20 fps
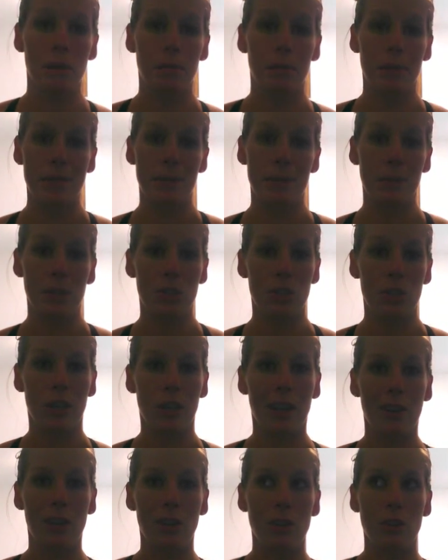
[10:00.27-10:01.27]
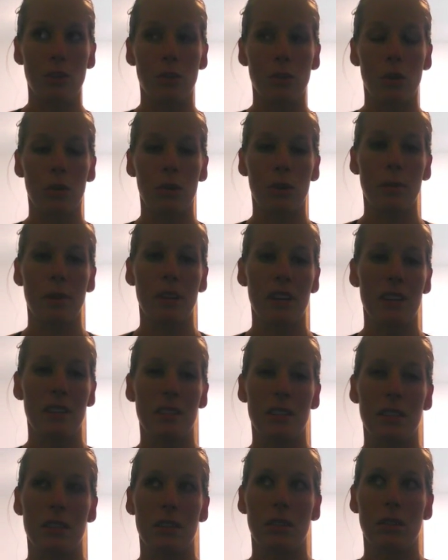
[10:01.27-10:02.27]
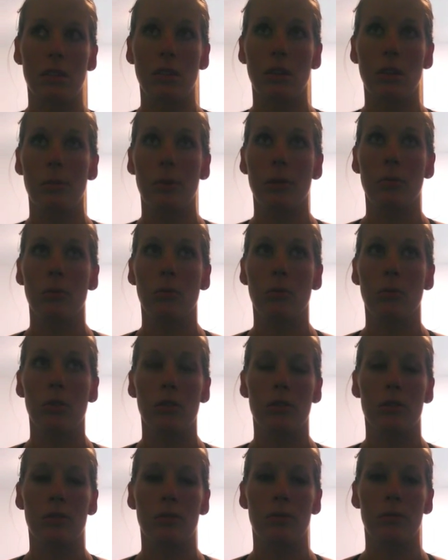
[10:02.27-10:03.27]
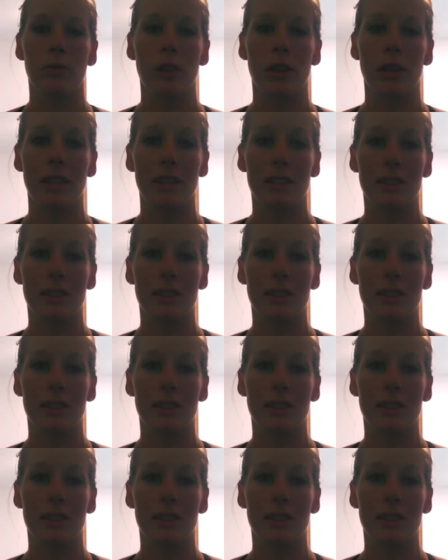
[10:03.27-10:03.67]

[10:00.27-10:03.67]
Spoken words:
in my splits challenge only because it's a little bit more for like